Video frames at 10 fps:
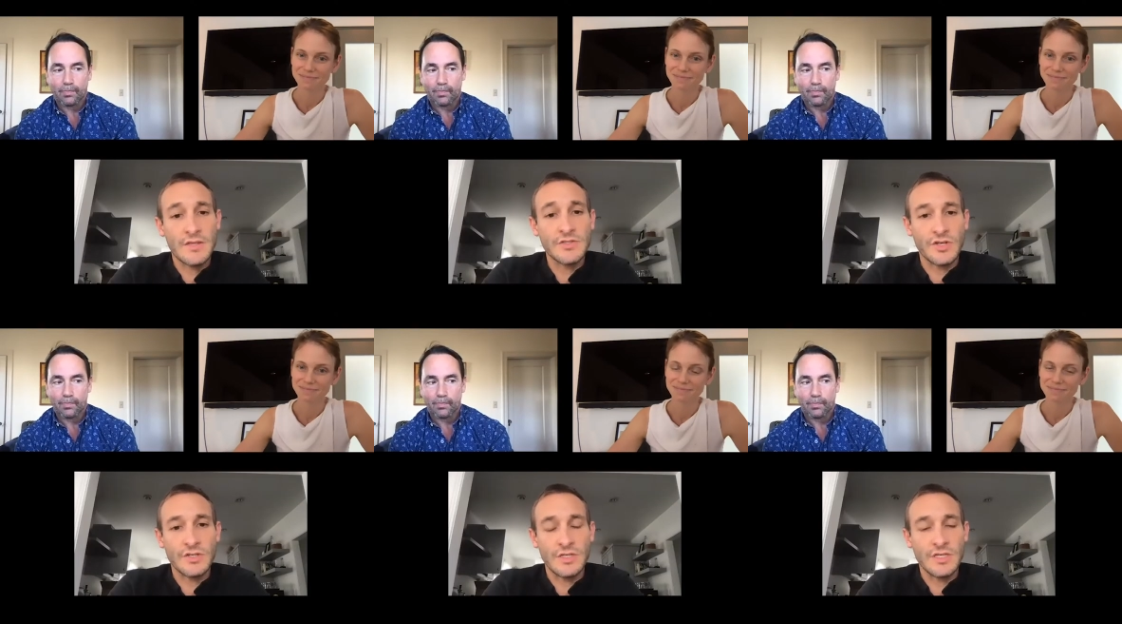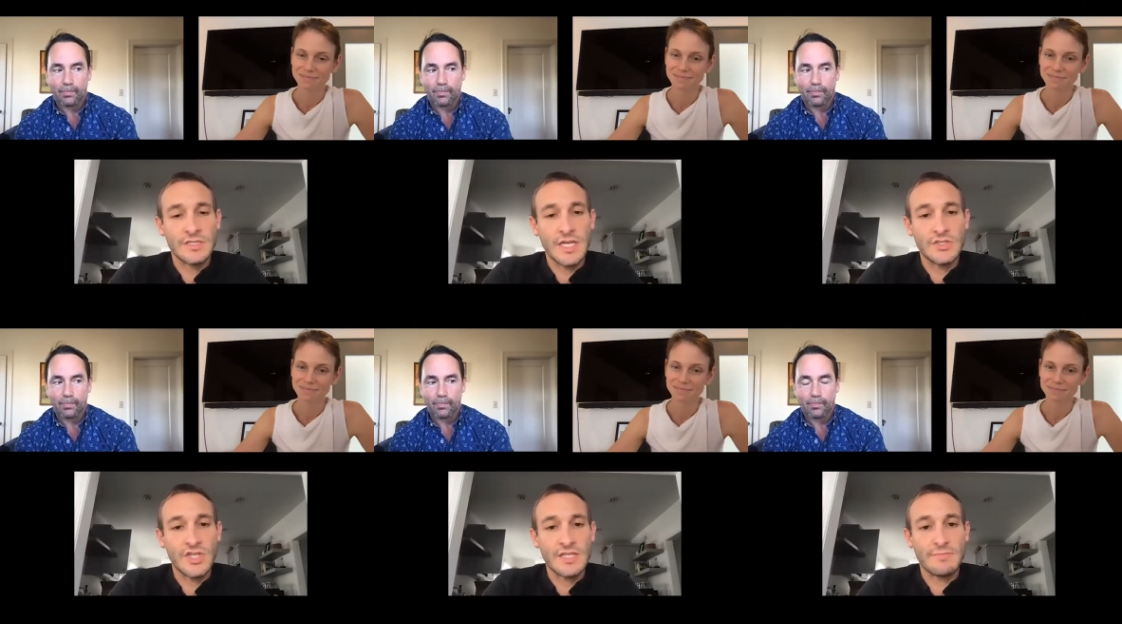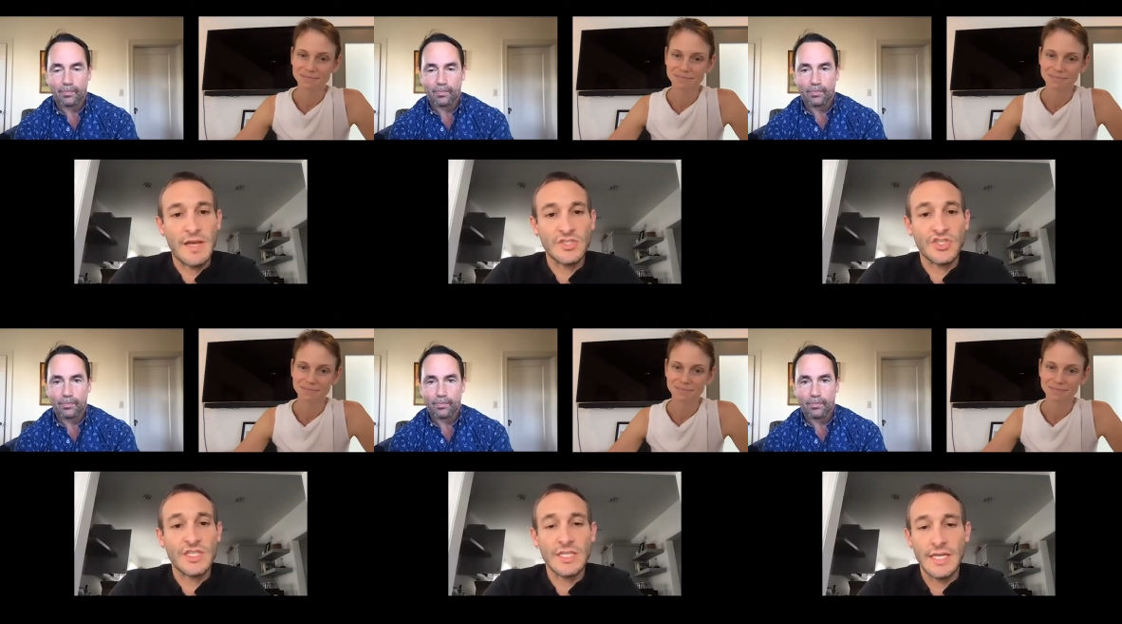Speaker 1: the journalist that Jess
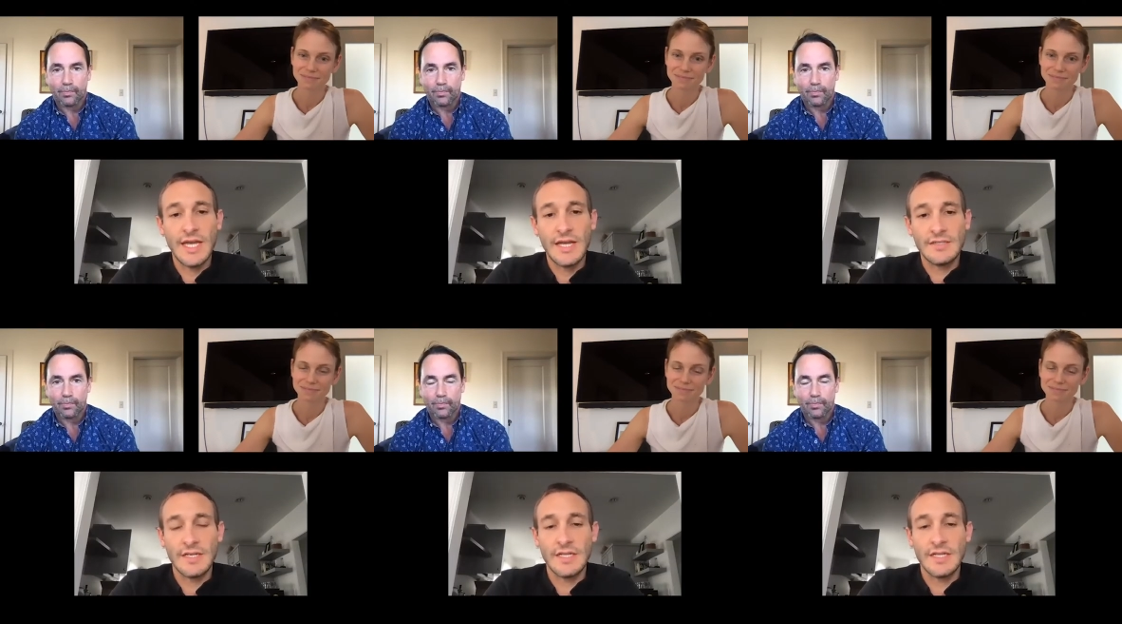mentioned, he had done